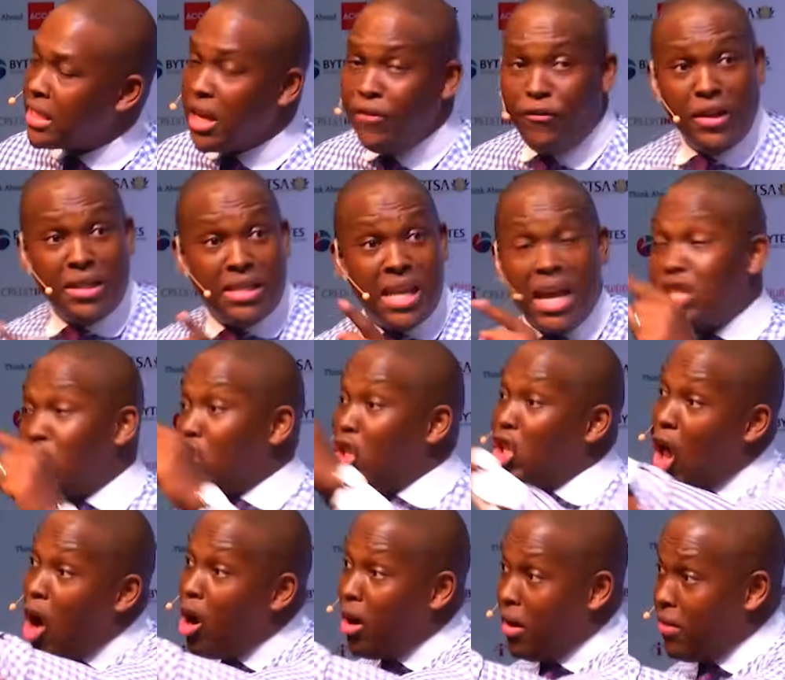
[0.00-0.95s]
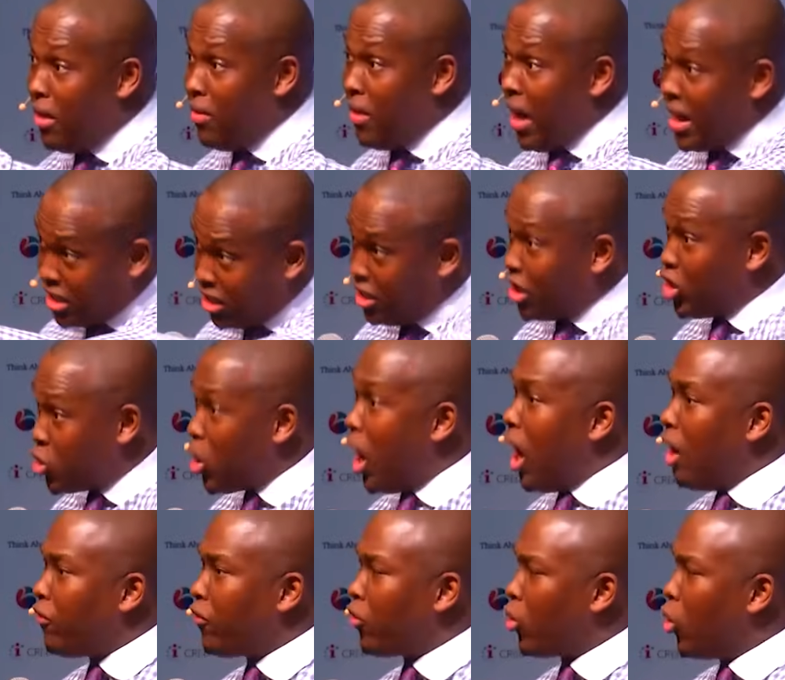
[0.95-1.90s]
If it takes longer than that in the
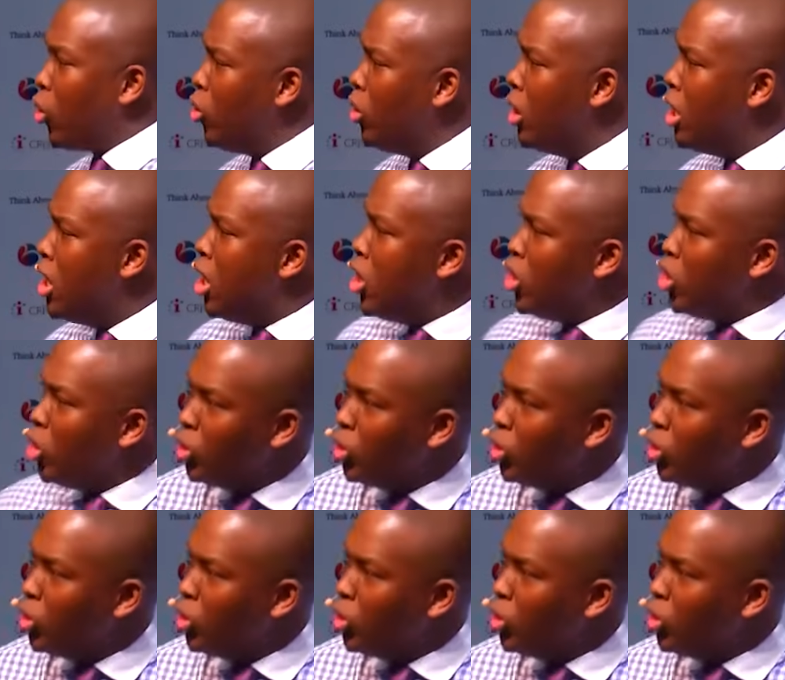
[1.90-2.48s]
drive-thru, you'll